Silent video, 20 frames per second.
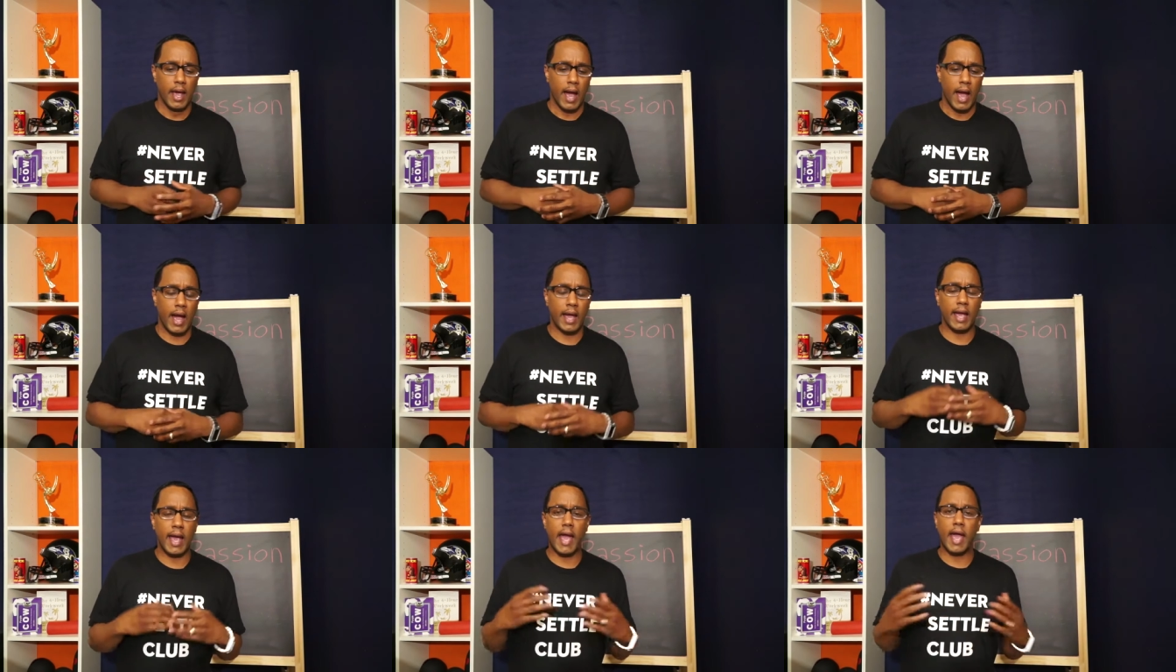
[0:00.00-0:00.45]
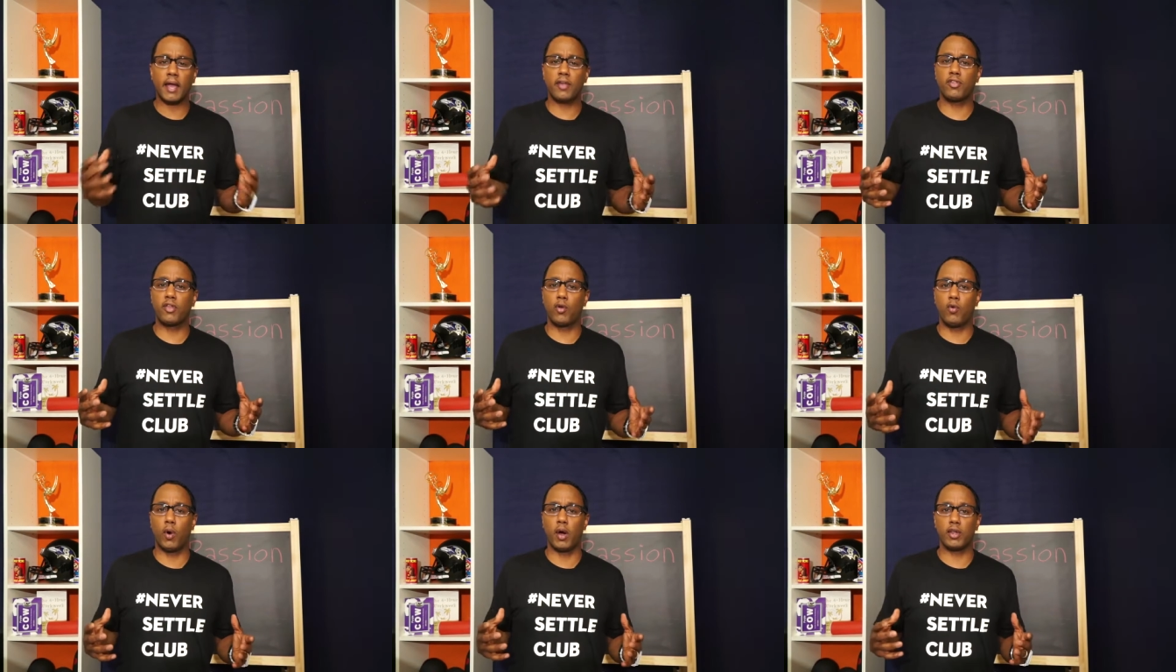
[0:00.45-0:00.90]
I asked
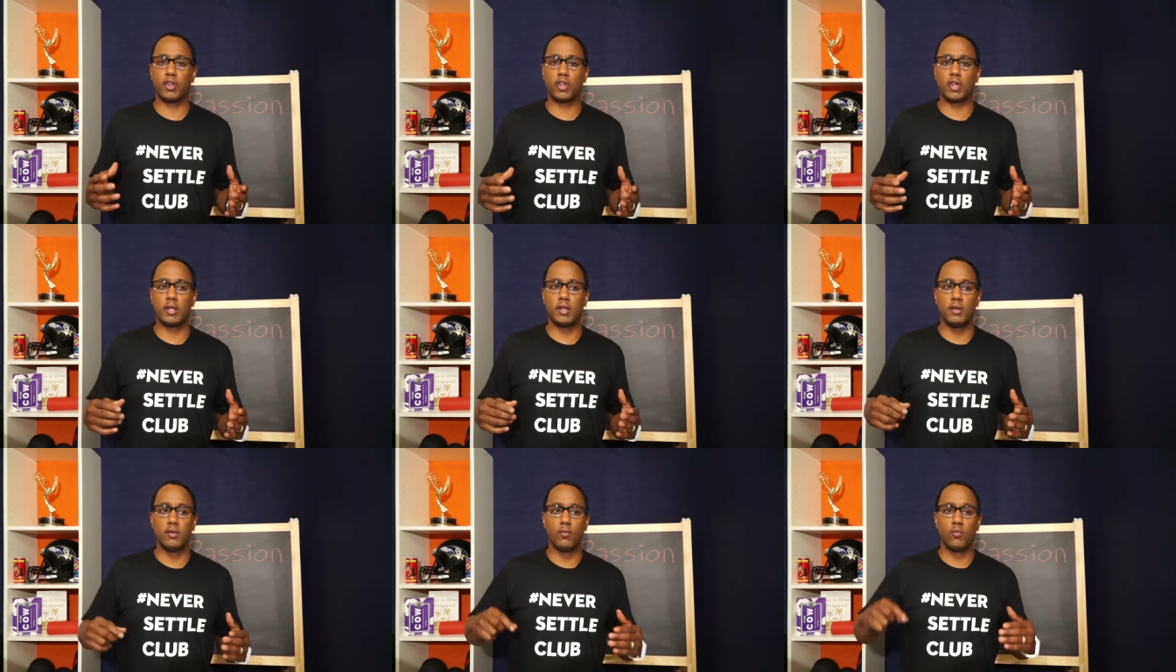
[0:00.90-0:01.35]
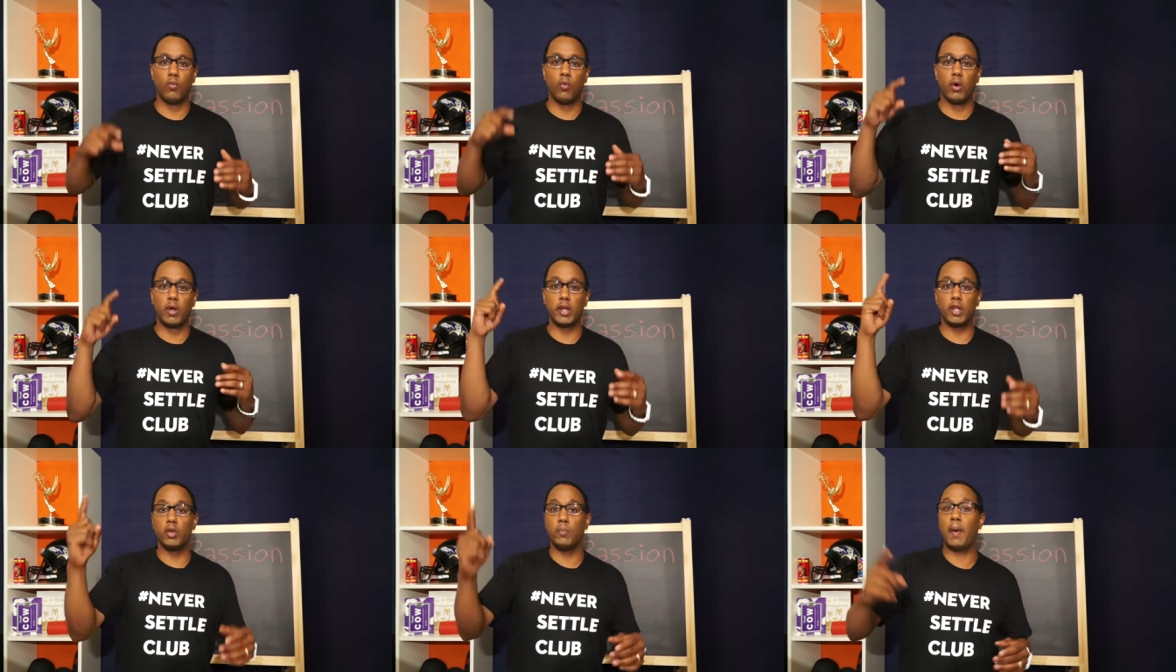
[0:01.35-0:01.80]
the question,
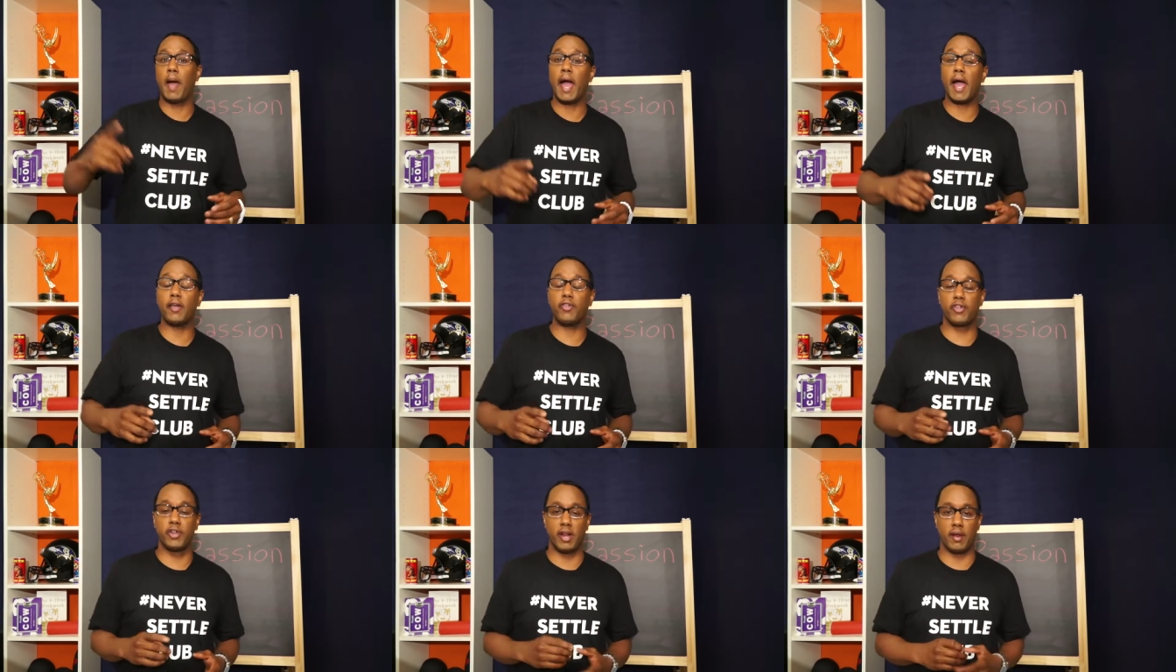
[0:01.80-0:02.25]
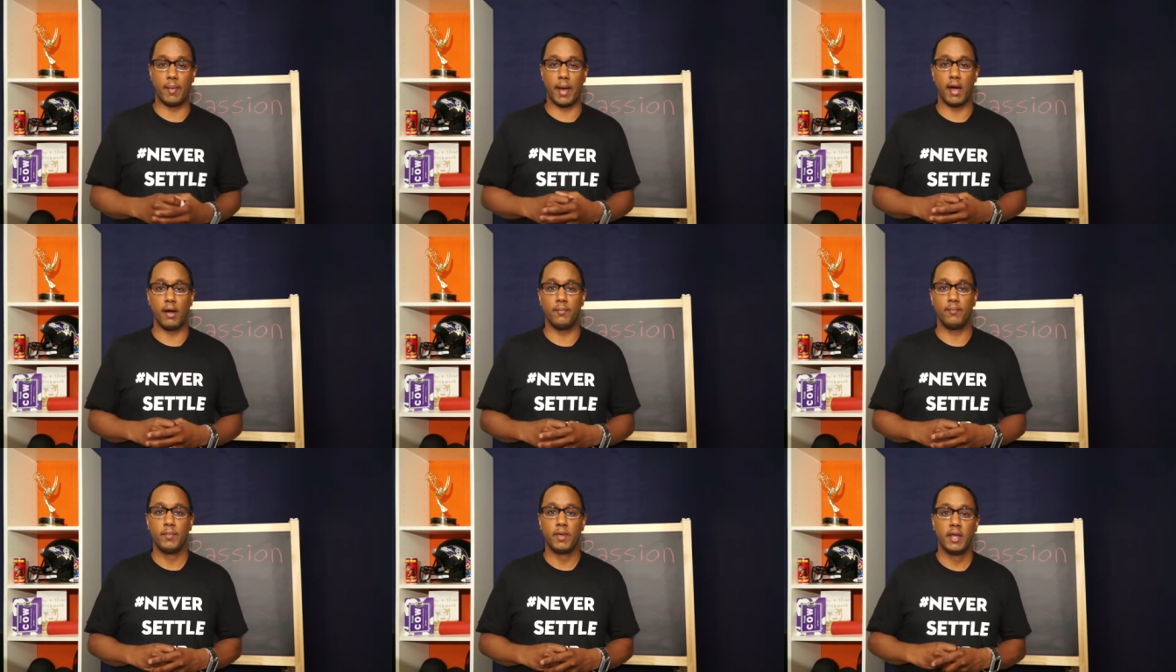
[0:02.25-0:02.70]
what are you passionate
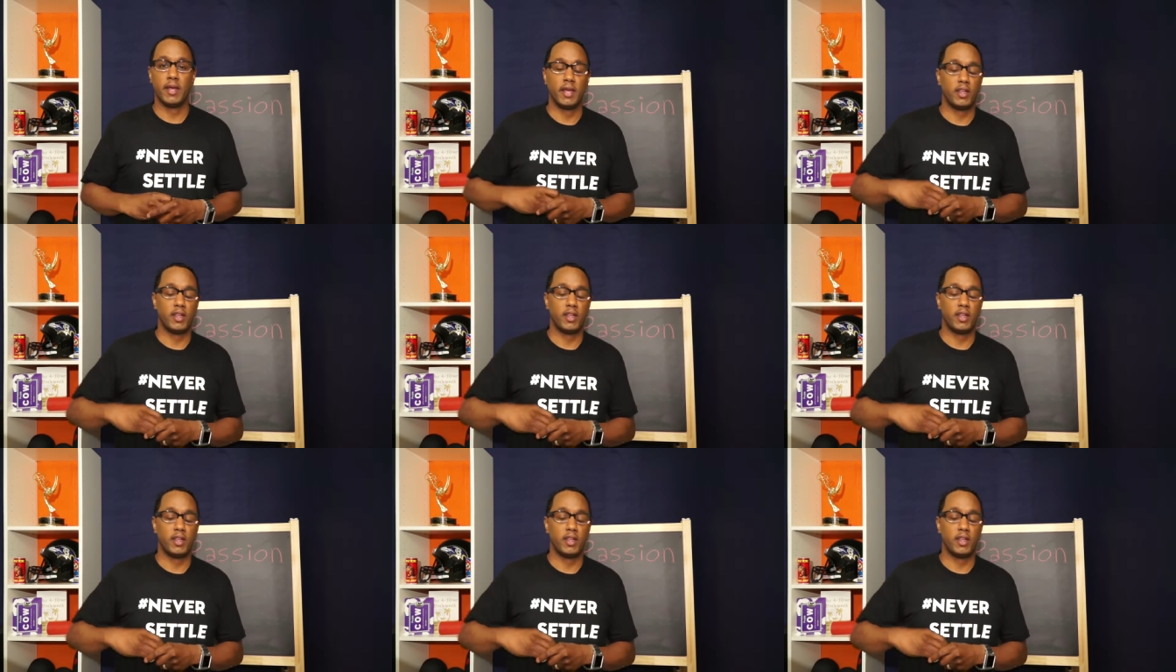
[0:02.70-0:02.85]
about?